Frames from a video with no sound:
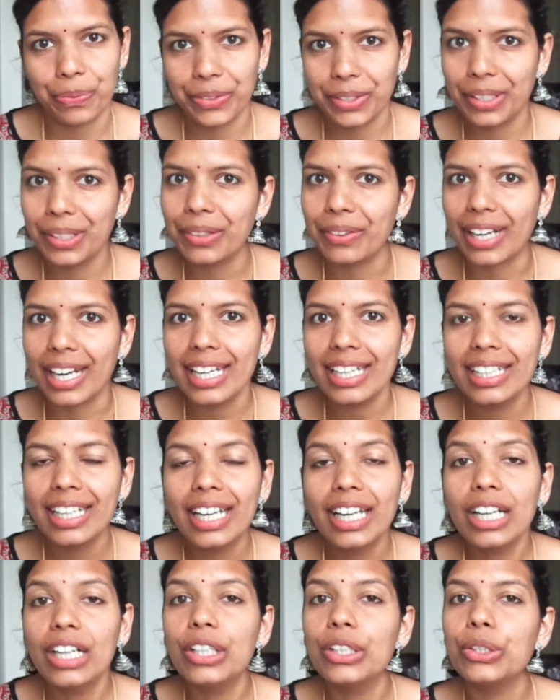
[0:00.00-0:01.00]
right?
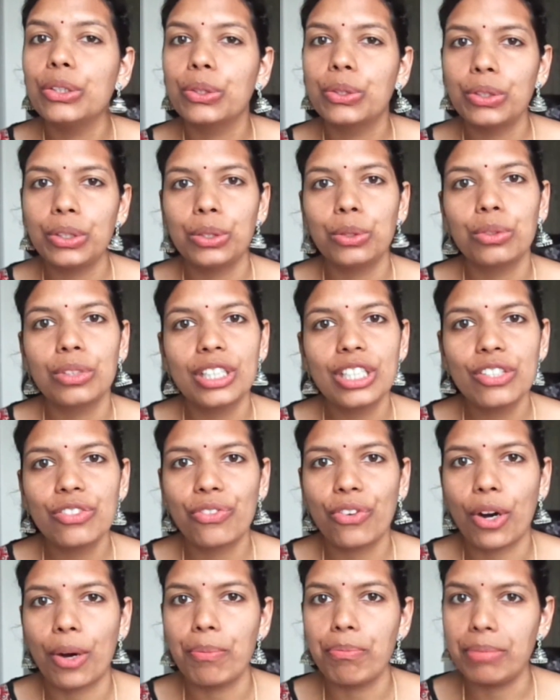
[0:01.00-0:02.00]
You could do this
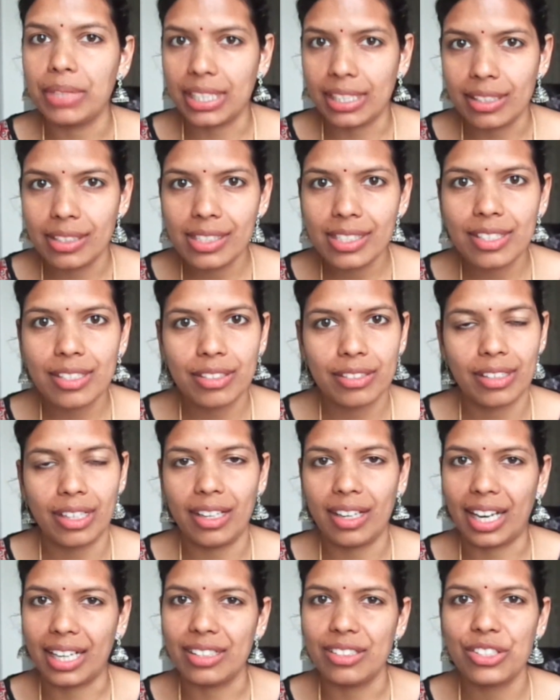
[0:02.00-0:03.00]
for meals,
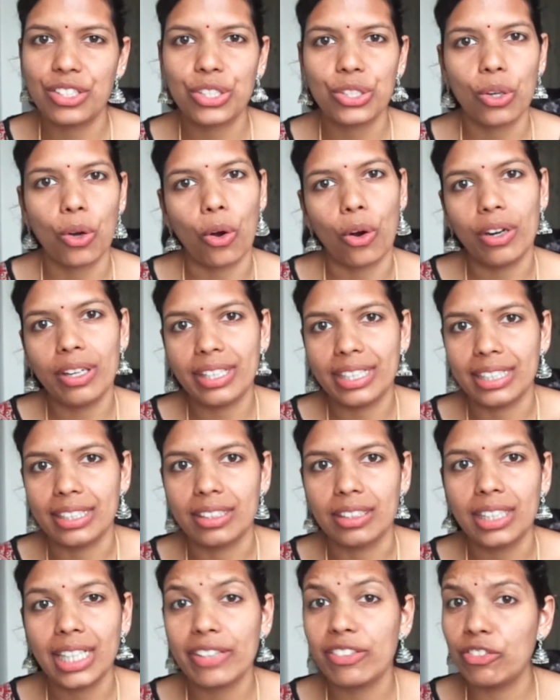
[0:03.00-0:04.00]
lunch or dinner,
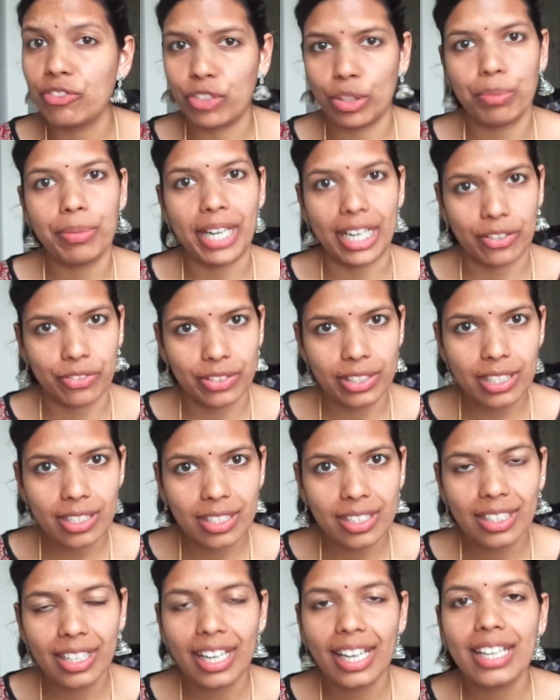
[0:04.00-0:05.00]
even for breakfast,
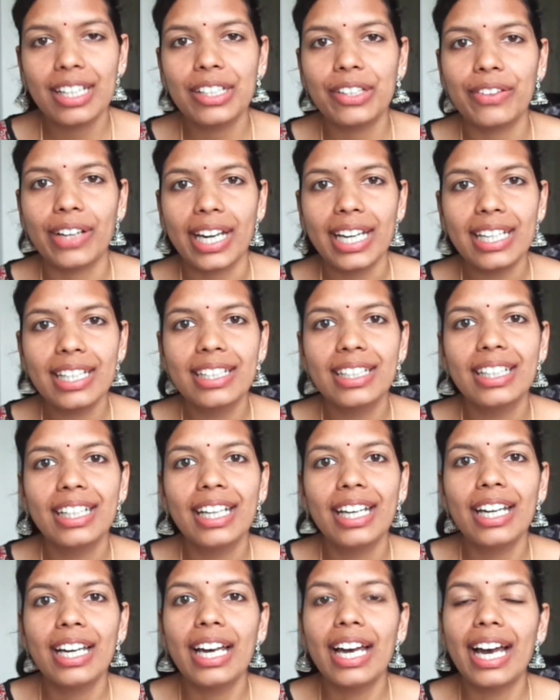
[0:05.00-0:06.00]
right?
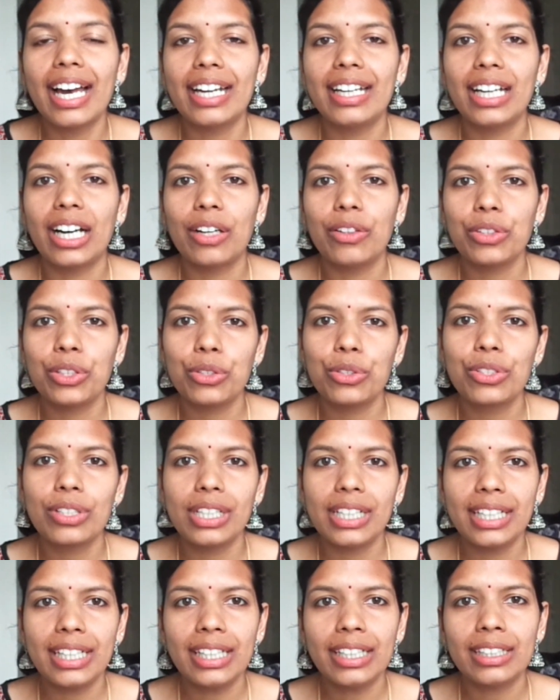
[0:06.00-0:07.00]
Now
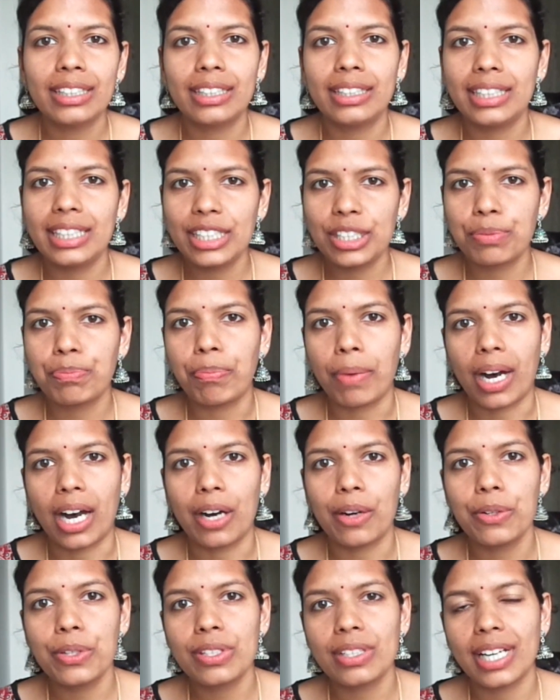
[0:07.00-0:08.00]
usually these
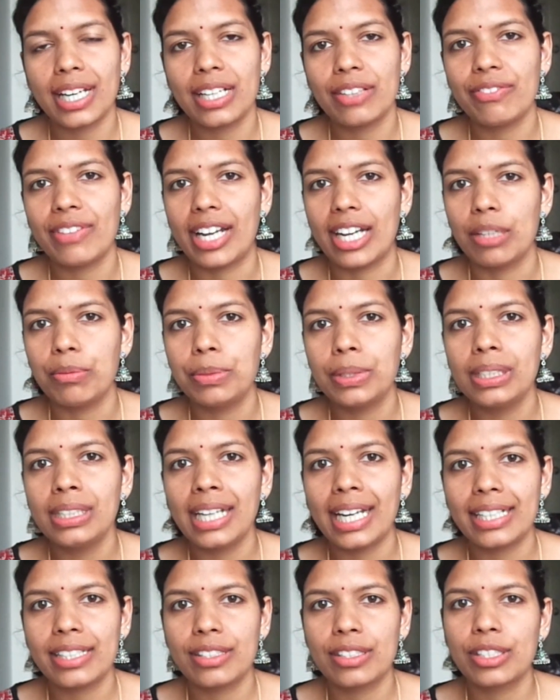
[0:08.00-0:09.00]
pavs are available
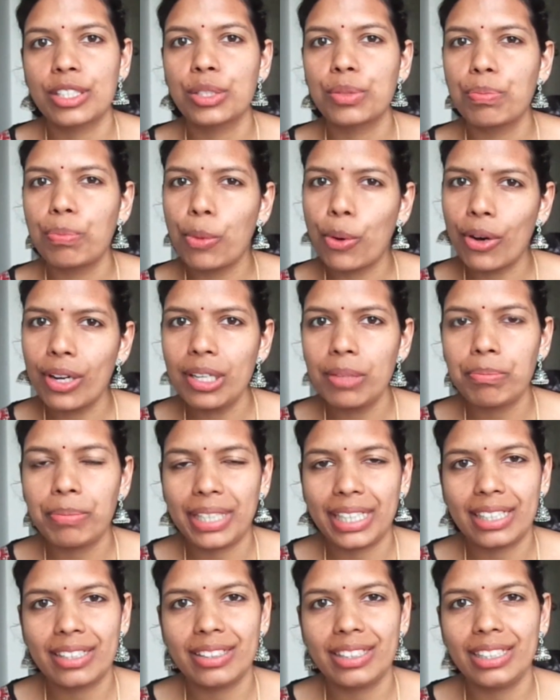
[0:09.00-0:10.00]
at small
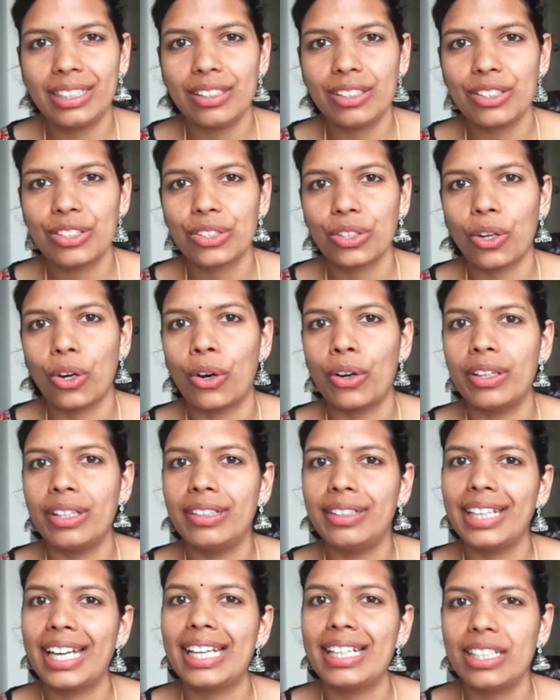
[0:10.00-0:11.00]
bakeries or
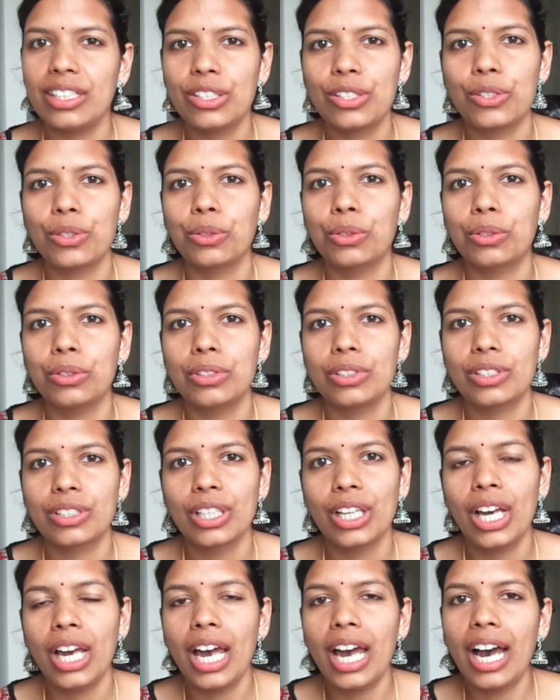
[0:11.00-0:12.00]
dairy stores,
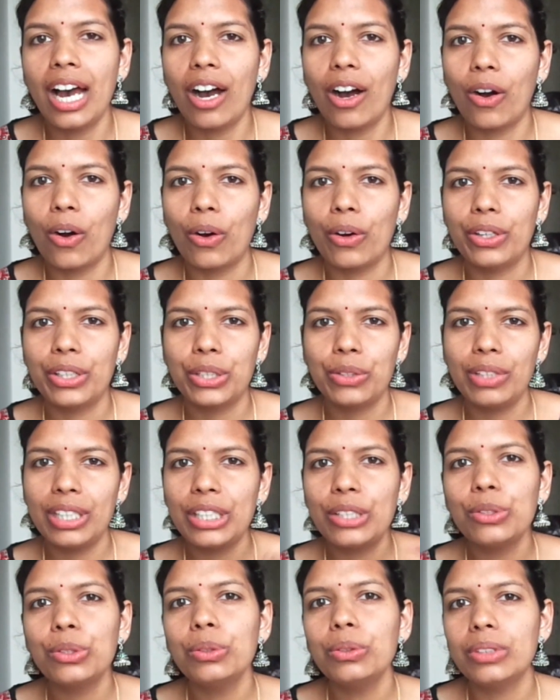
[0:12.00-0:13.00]
or you need
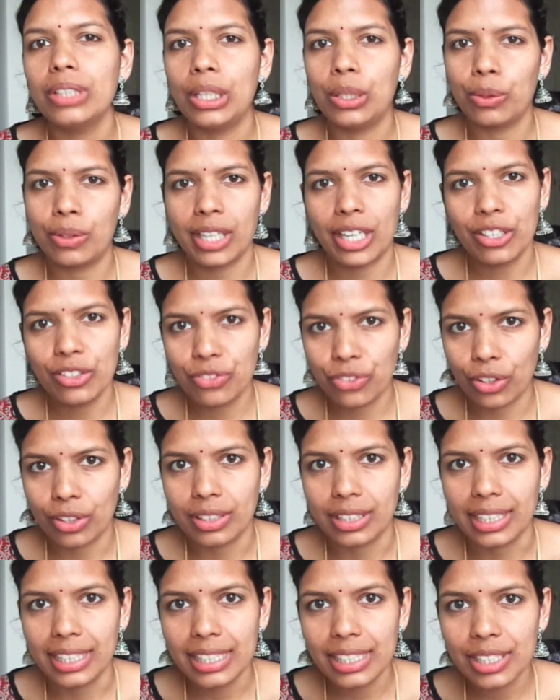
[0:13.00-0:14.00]
to look out for
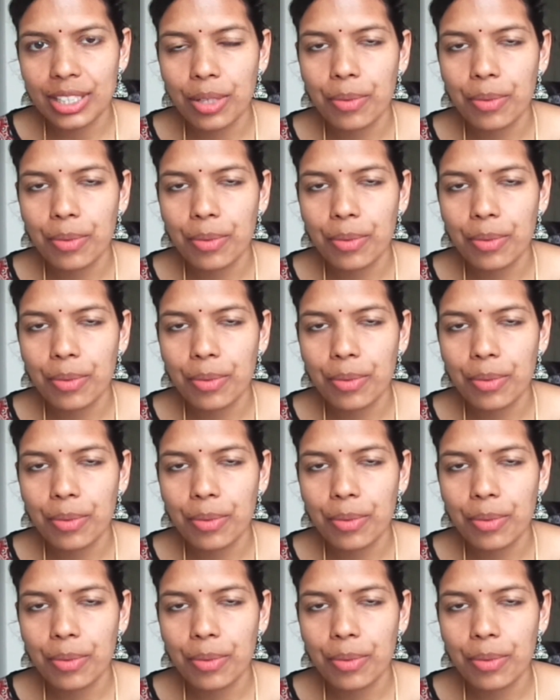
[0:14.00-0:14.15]
these,